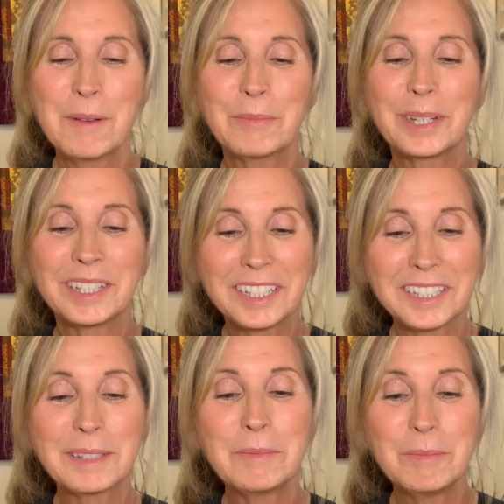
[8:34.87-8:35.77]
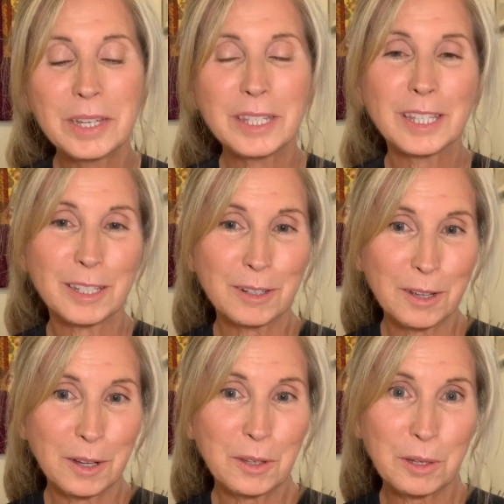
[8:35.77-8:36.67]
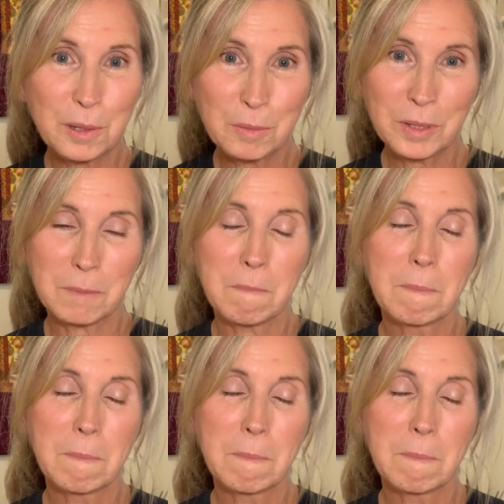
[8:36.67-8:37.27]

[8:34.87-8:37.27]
But it doesn't mean that they're not human,